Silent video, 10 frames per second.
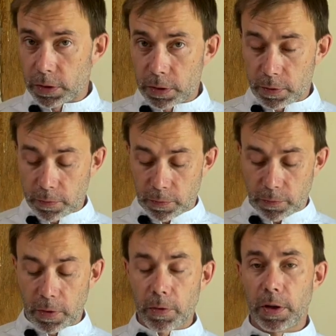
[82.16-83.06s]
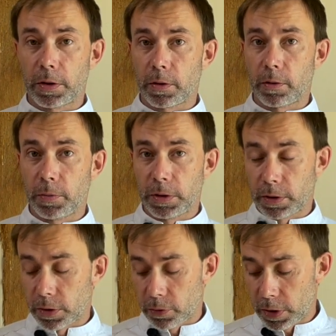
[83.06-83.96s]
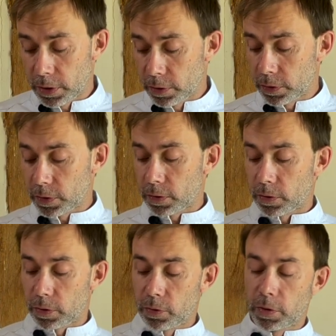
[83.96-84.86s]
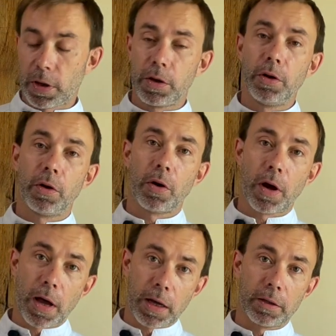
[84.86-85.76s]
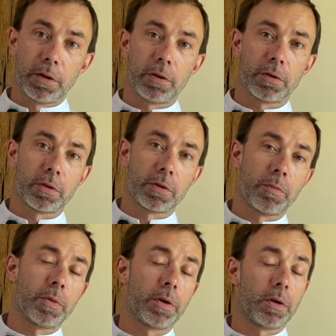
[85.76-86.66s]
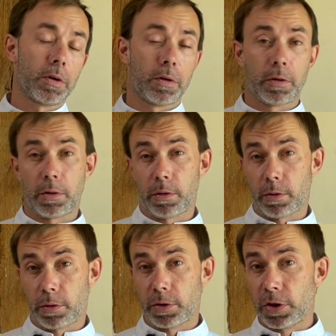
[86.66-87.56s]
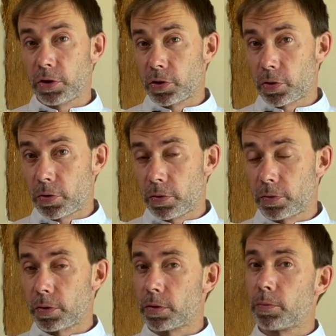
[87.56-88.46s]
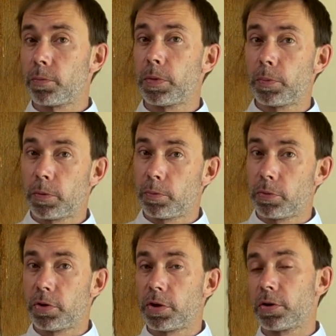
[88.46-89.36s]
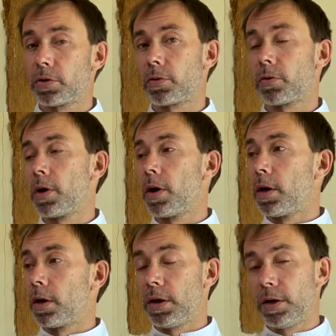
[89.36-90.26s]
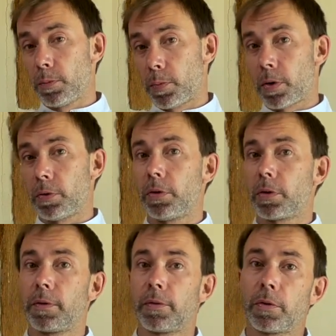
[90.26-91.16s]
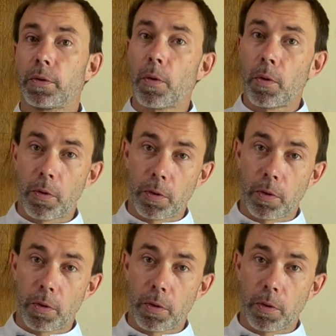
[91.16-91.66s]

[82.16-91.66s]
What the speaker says: a very little bit ingredients. You can add some ginger. Some people put ginger in powder even or